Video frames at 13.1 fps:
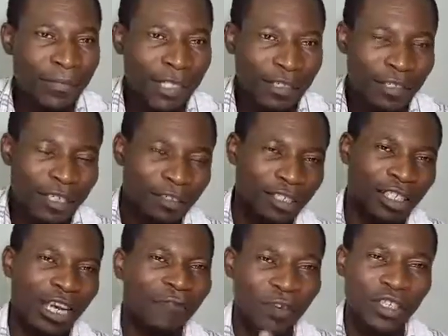They are
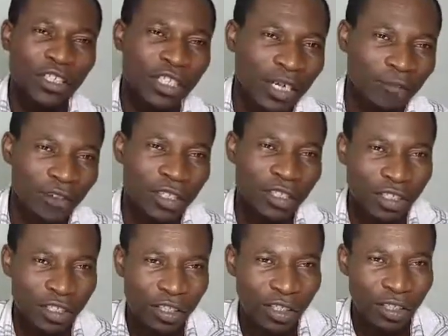selfish in every
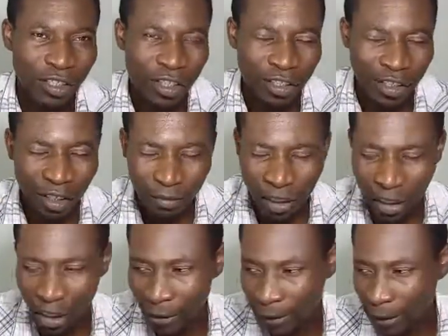decision that they are
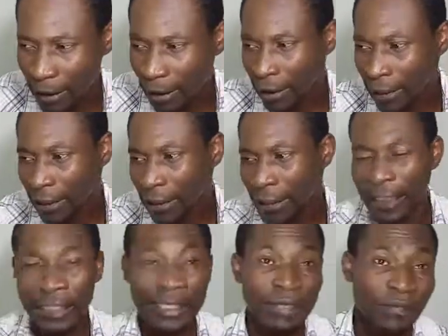making.
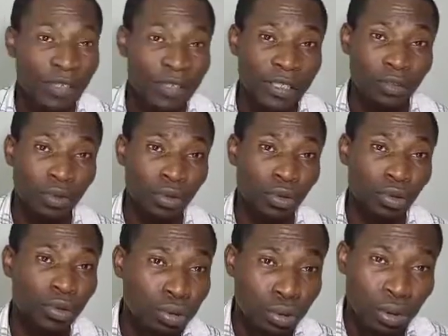They are very crook
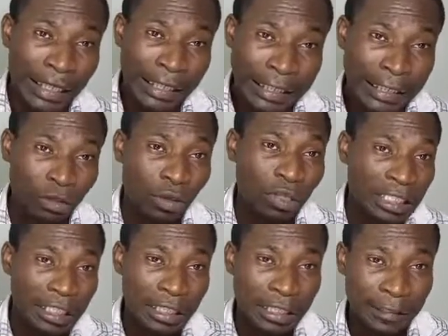and
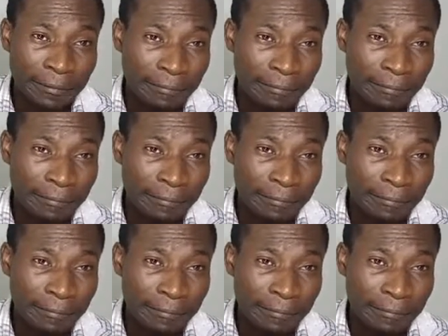dishonest.